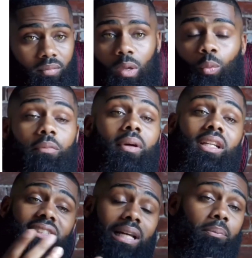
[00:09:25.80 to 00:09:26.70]
we've been
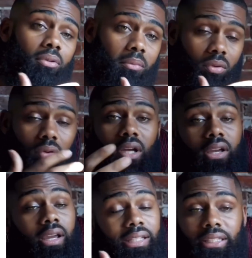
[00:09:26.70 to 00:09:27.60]
inseparable.
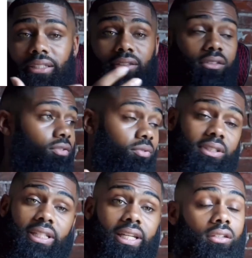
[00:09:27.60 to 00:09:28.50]
And then
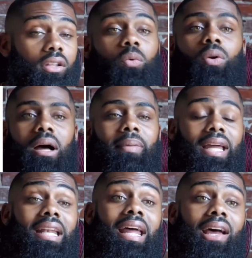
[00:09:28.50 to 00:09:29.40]
look where I'm
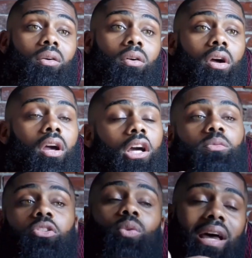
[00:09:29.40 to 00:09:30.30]
at now. Because
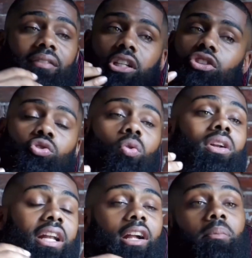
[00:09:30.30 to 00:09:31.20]
when you have an
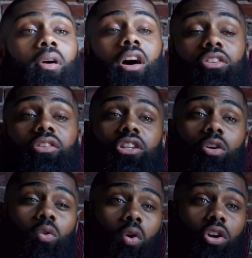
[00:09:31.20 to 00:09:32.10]
extraordinary partner in your
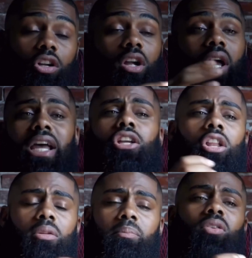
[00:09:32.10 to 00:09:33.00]
corner and
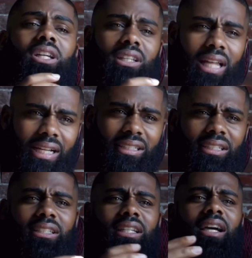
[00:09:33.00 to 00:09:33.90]
y'all are building legacy
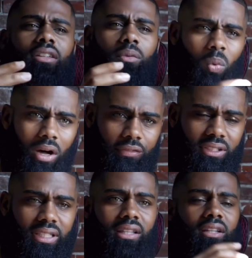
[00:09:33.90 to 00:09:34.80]
together, wealth
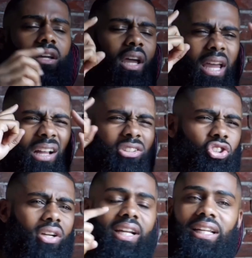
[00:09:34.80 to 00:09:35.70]
together,
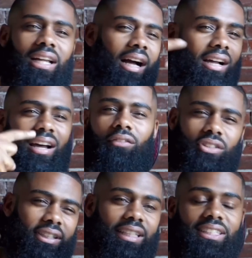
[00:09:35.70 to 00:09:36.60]
trading
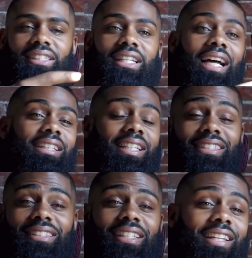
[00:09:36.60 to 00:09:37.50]
conversations and ideas
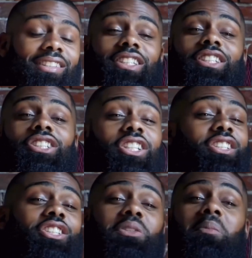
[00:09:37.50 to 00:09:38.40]
together, she's just
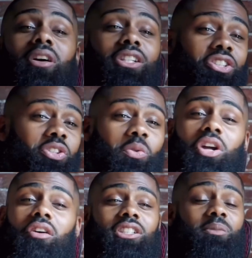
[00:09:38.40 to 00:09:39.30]
as smart as you.
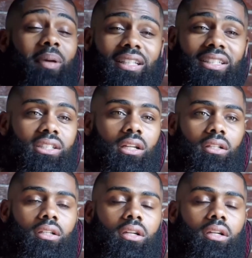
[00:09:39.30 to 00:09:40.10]
Y'all respect each other.